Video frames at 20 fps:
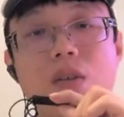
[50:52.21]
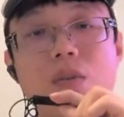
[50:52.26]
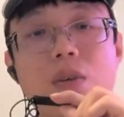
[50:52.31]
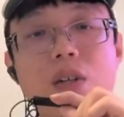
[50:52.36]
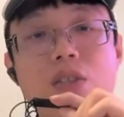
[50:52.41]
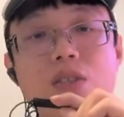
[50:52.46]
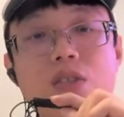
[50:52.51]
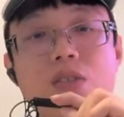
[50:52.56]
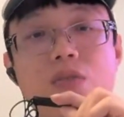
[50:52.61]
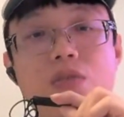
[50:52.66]

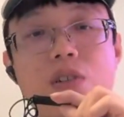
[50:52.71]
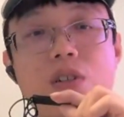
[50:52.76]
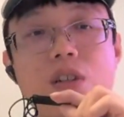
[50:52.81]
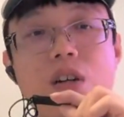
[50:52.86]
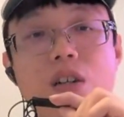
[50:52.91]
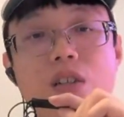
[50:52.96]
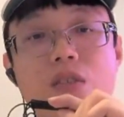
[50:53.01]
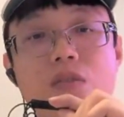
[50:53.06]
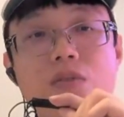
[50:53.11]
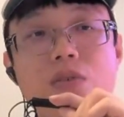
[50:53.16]
But I just feel
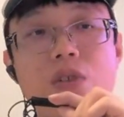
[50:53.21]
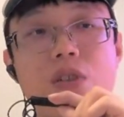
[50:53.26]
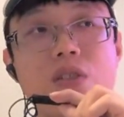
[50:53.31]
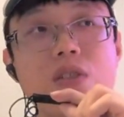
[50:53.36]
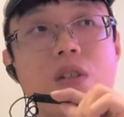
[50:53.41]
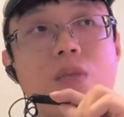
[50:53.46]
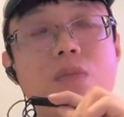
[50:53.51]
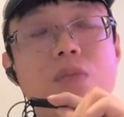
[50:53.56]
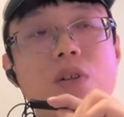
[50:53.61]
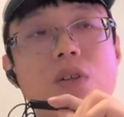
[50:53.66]
like, for
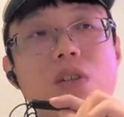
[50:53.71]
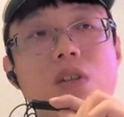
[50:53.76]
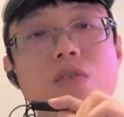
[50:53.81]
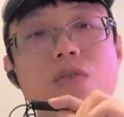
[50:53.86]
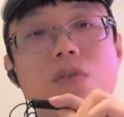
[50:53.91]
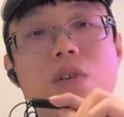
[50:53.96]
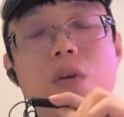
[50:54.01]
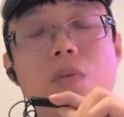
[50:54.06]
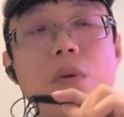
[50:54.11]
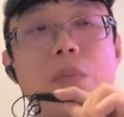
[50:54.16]
example,
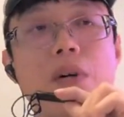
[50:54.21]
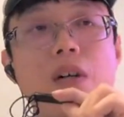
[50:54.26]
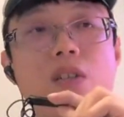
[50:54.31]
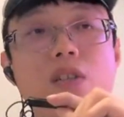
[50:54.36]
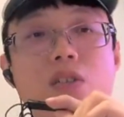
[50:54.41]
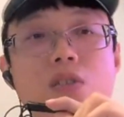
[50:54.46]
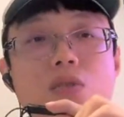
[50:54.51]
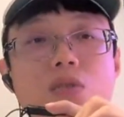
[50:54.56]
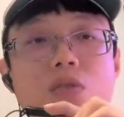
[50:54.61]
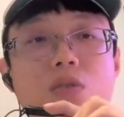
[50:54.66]
if
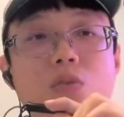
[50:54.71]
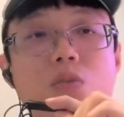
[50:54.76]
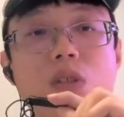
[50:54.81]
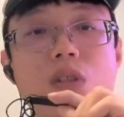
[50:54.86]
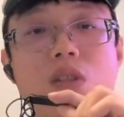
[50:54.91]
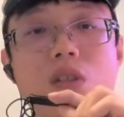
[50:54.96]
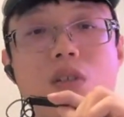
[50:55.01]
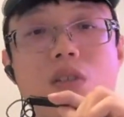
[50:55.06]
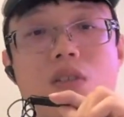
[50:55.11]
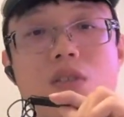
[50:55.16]
everybody use
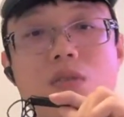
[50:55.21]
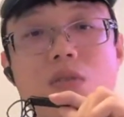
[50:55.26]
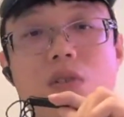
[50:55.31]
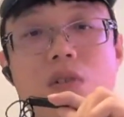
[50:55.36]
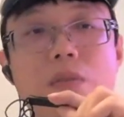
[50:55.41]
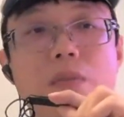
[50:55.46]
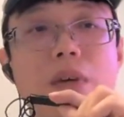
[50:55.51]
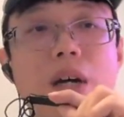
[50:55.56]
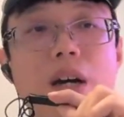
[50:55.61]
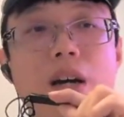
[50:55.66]
Windows
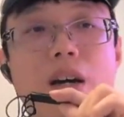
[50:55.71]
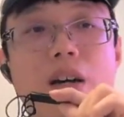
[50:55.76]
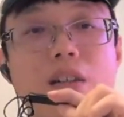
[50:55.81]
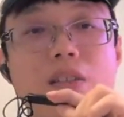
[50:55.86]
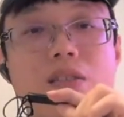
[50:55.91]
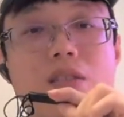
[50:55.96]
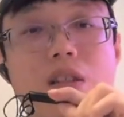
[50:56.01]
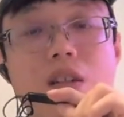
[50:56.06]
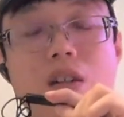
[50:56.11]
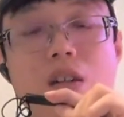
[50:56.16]
or Mac,